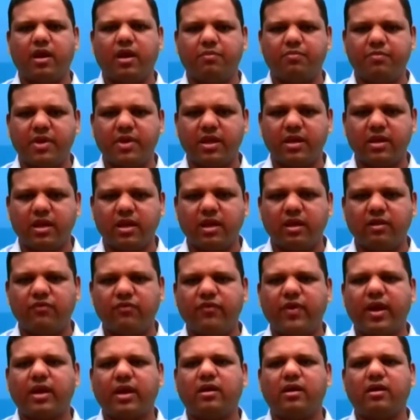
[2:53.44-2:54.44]
peak. In
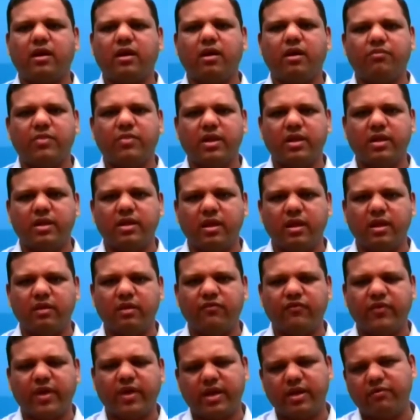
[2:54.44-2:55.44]
fact,
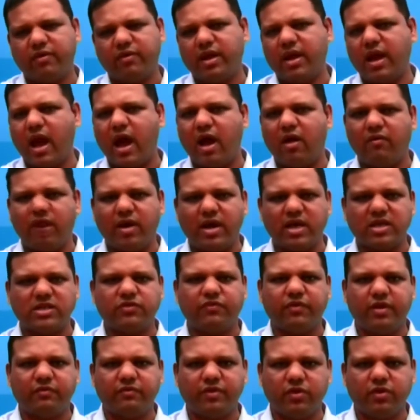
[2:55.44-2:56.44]
in fact, even
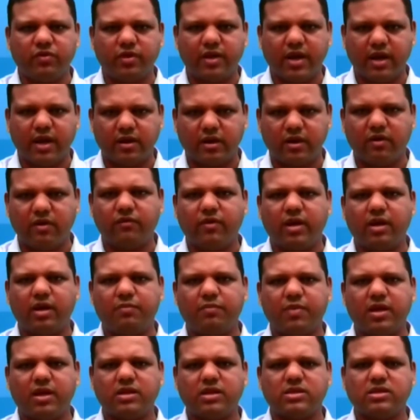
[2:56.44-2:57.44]
Aavas, when we look at 1
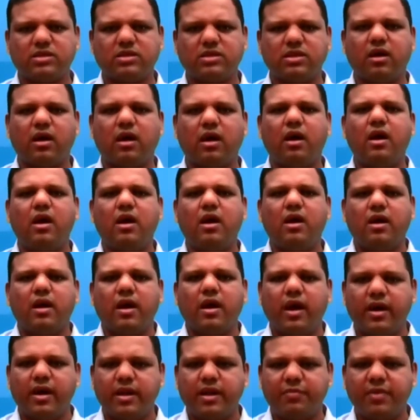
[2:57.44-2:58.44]
plus
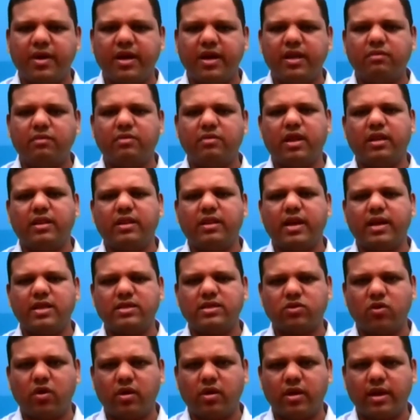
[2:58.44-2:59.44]
DPD, that
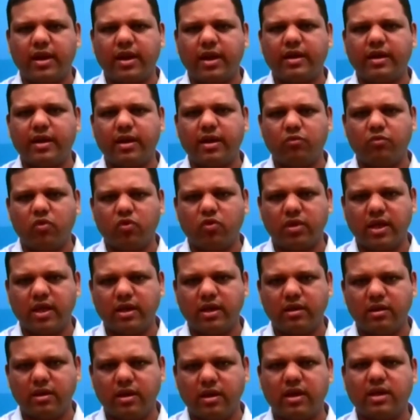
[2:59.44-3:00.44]
has contracted more
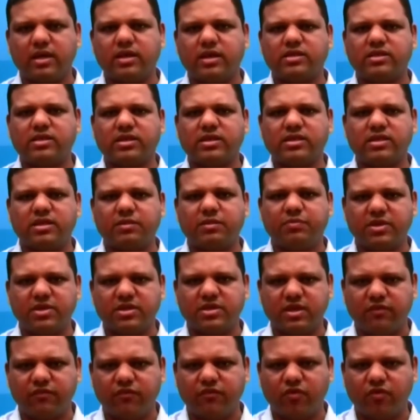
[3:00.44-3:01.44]
than 60%